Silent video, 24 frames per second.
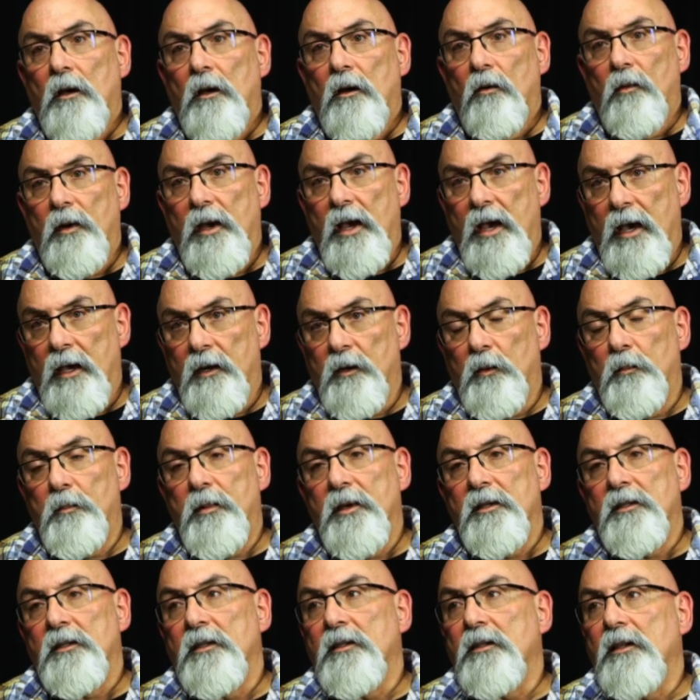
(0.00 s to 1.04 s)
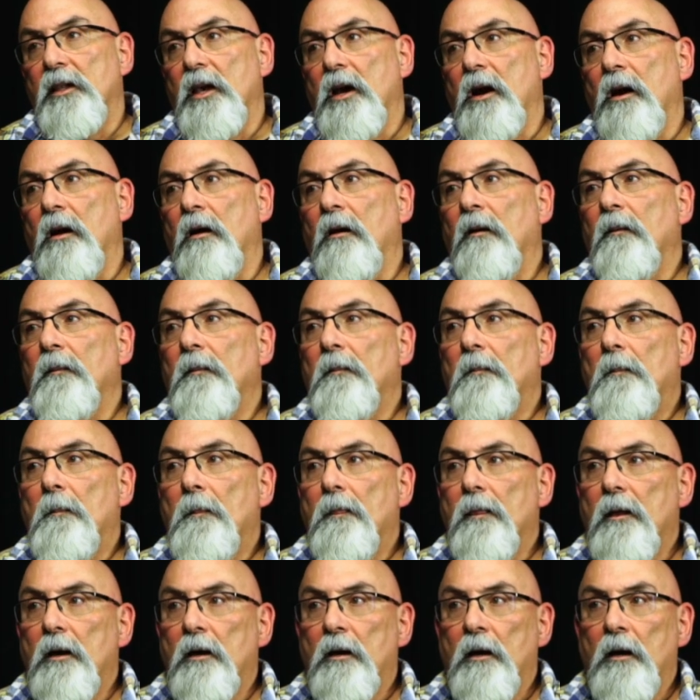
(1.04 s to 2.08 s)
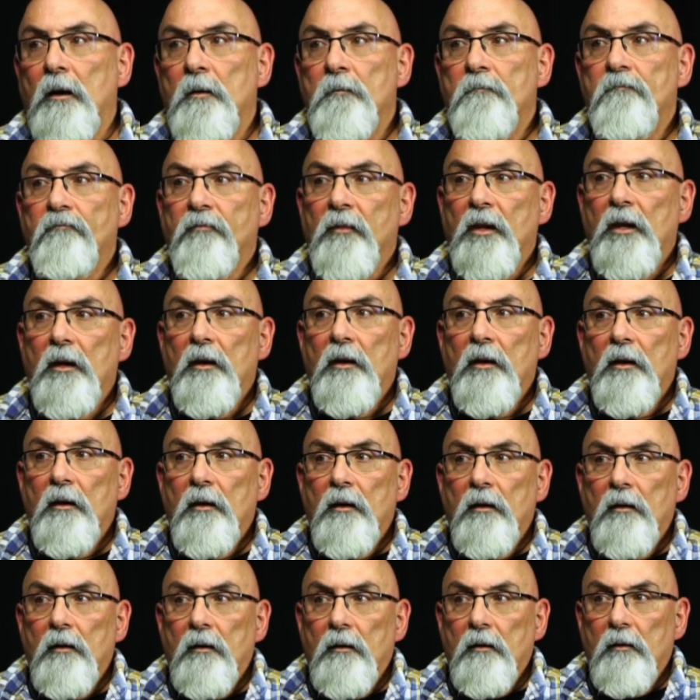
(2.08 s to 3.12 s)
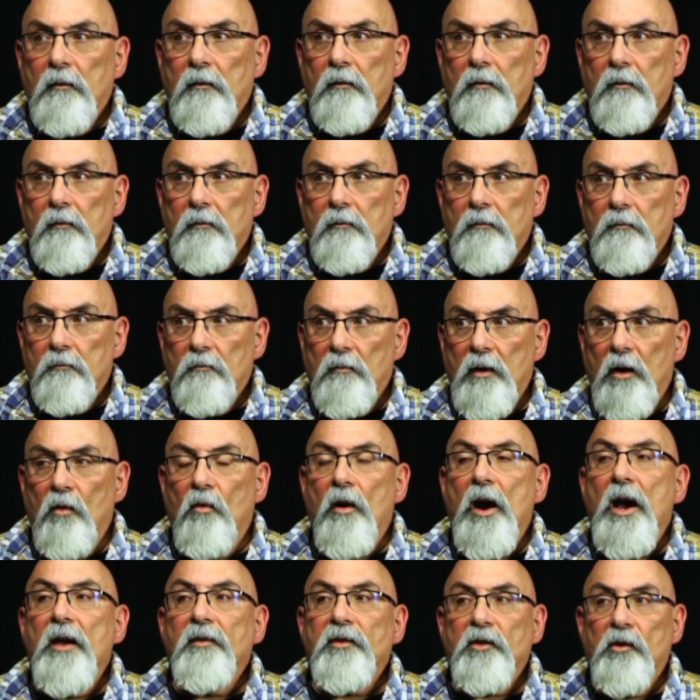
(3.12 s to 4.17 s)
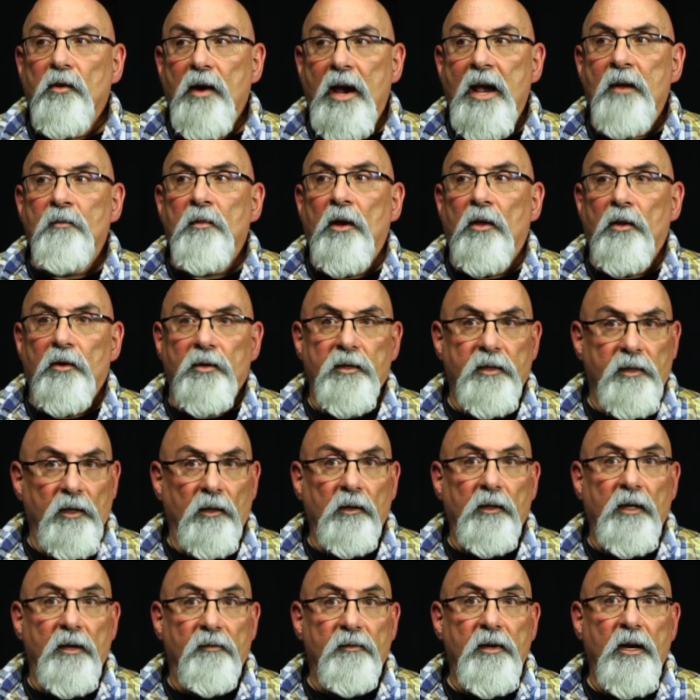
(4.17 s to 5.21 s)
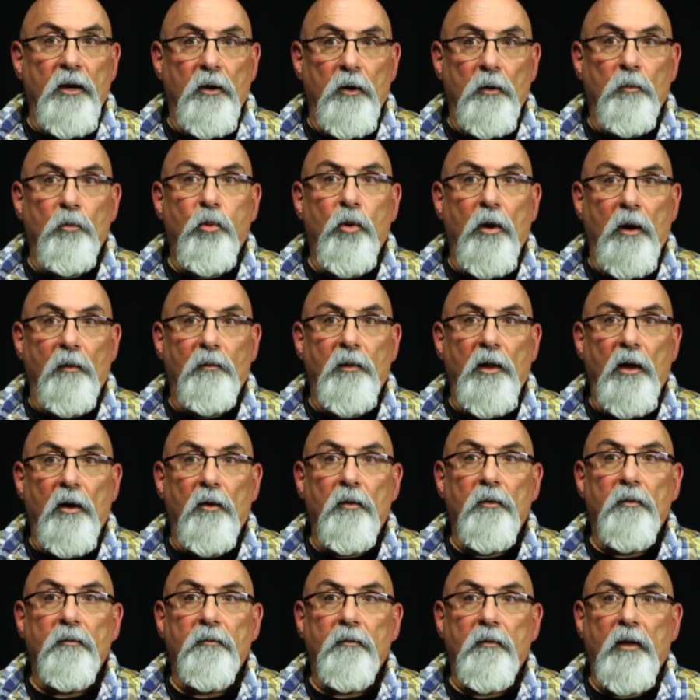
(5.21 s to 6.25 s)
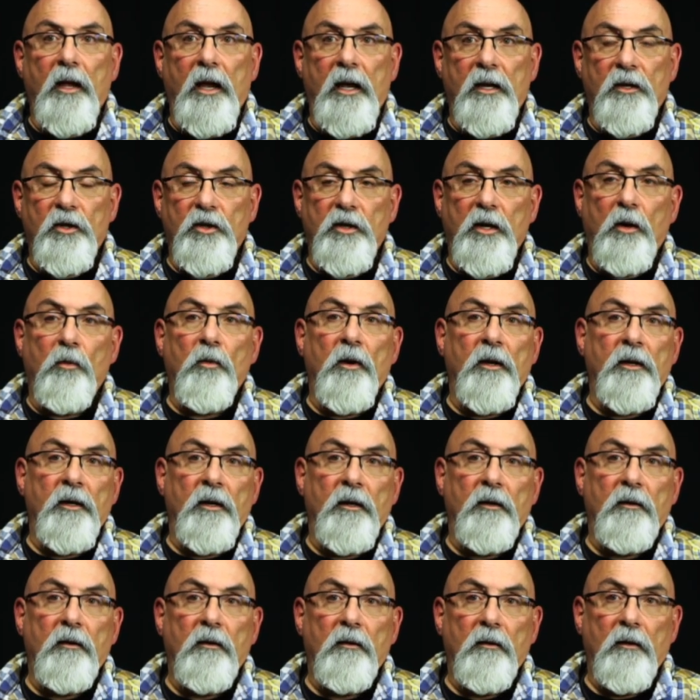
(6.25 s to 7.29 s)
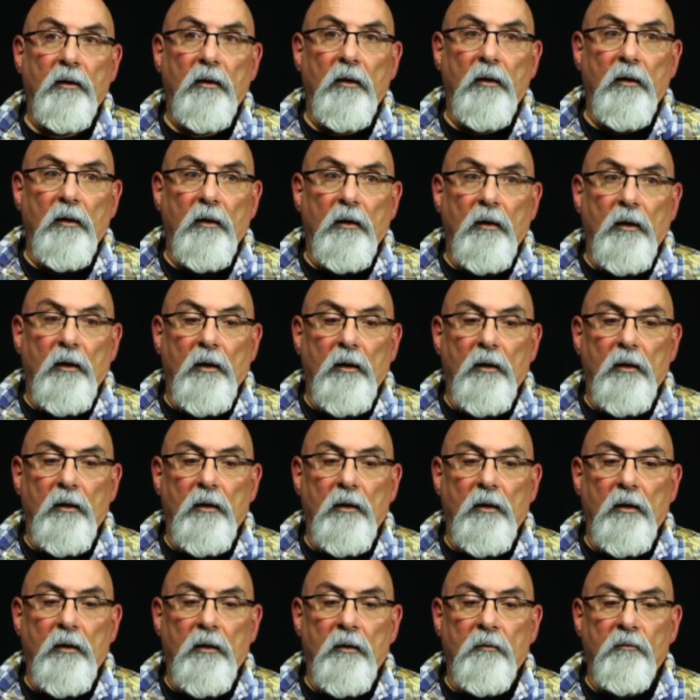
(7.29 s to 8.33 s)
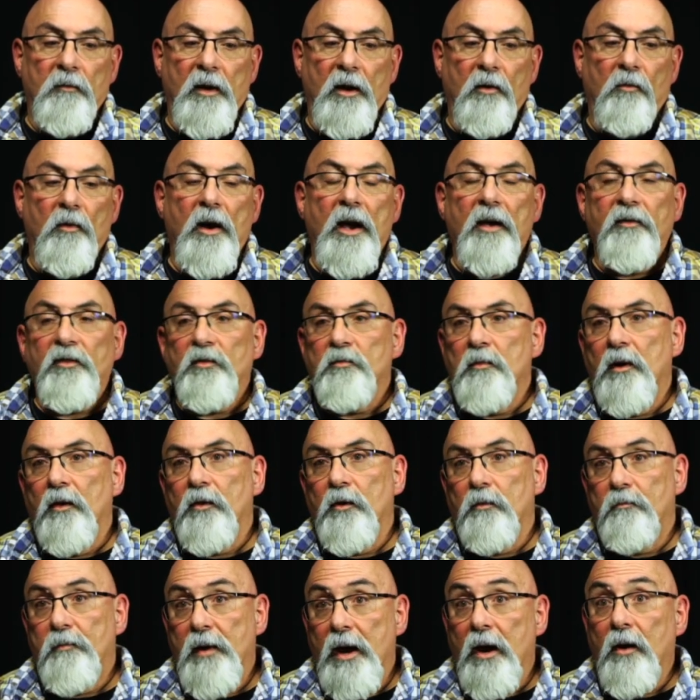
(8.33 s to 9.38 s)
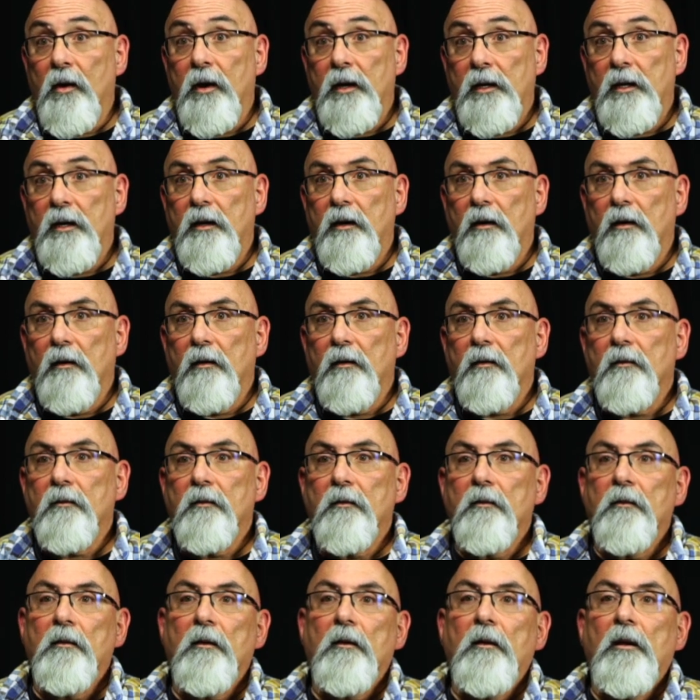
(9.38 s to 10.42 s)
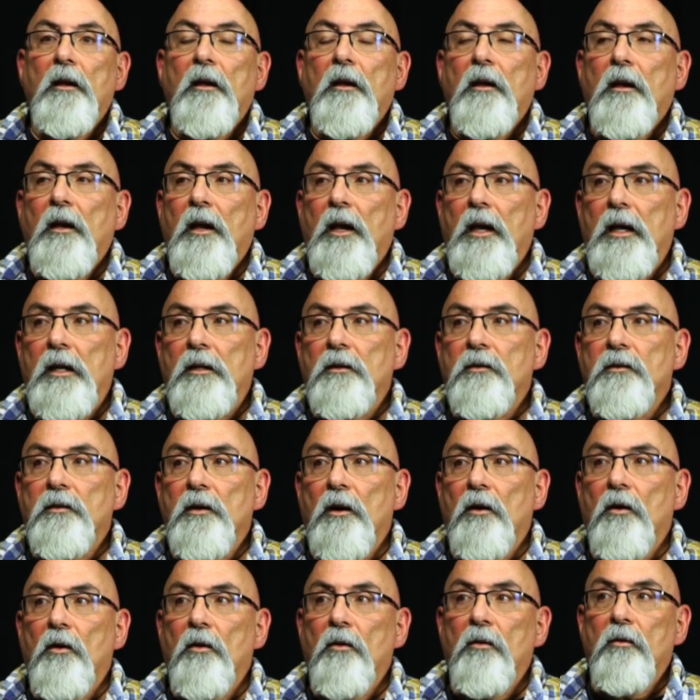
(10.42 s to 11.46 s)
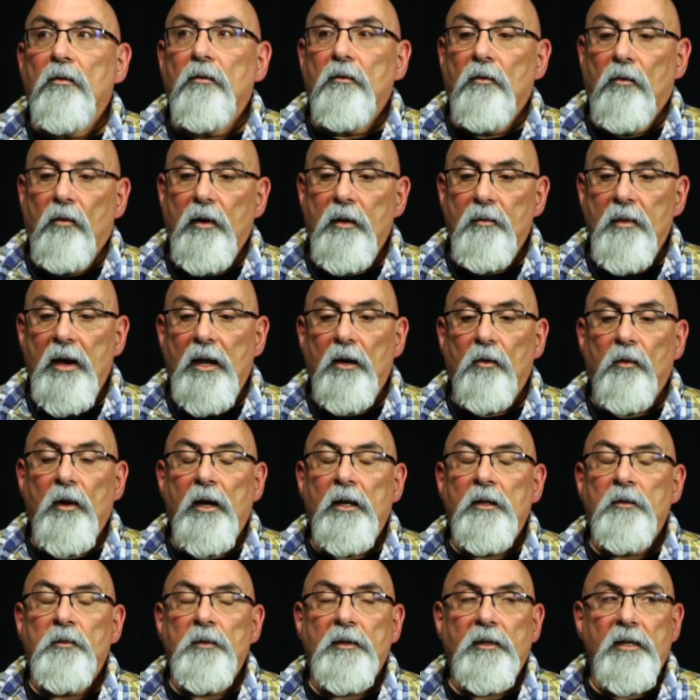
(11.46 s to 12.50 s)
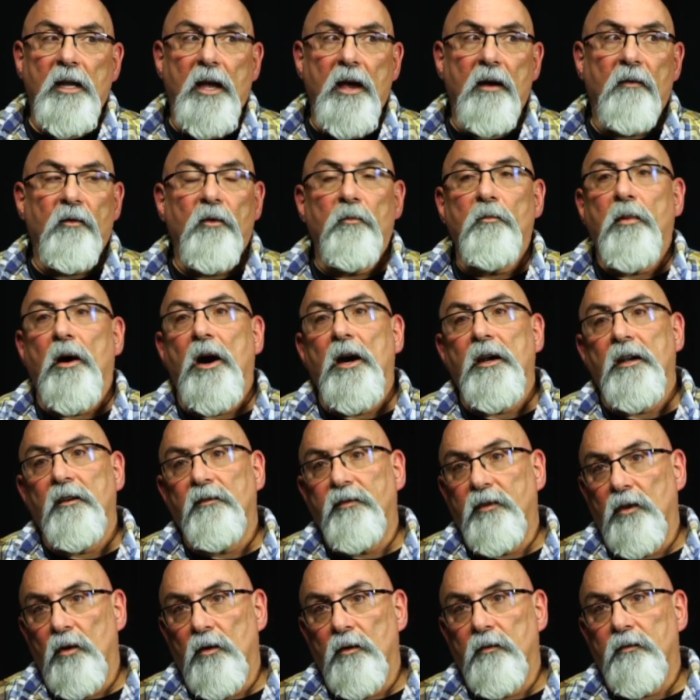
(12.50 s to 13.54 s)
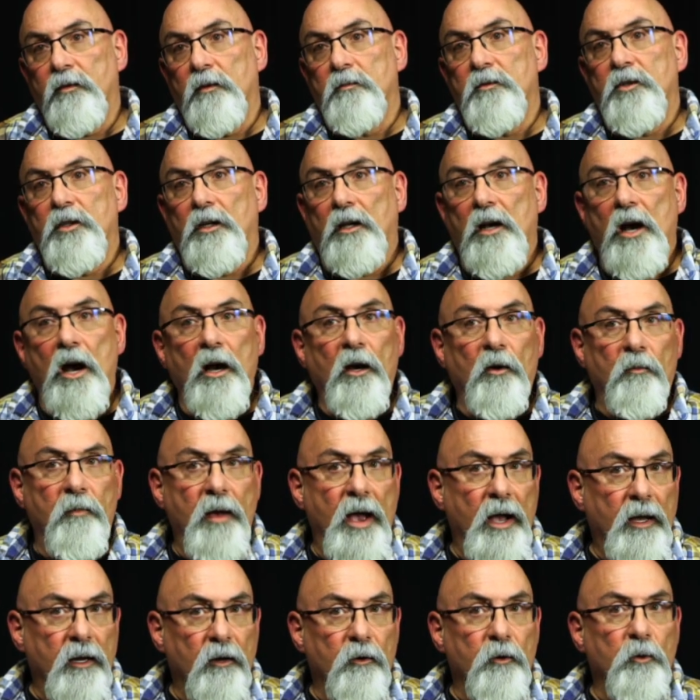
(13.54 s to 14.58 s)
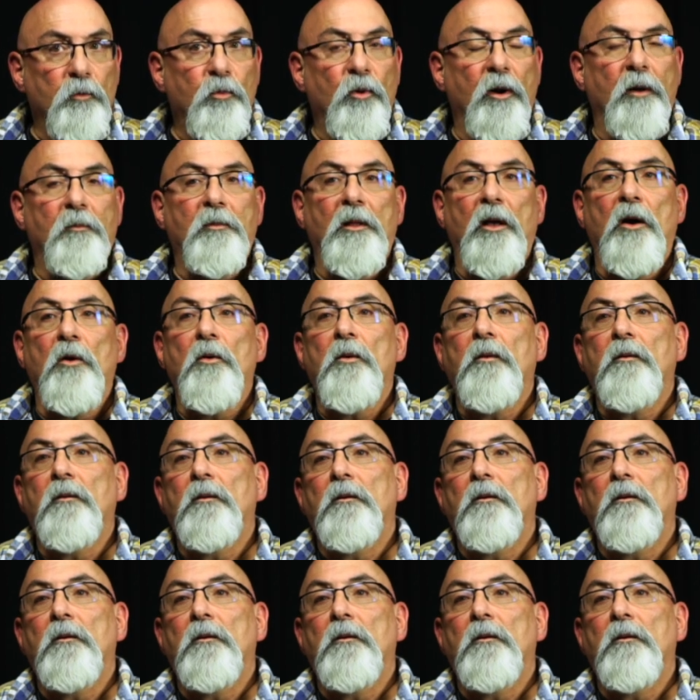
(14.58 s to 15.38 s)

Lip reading: We handled business there. My wife's grandmother still lived here in Pueblo, and she wanted my wife's mother buried here. And so we made arrangements to have her body flown from Chicago back here to Pueblo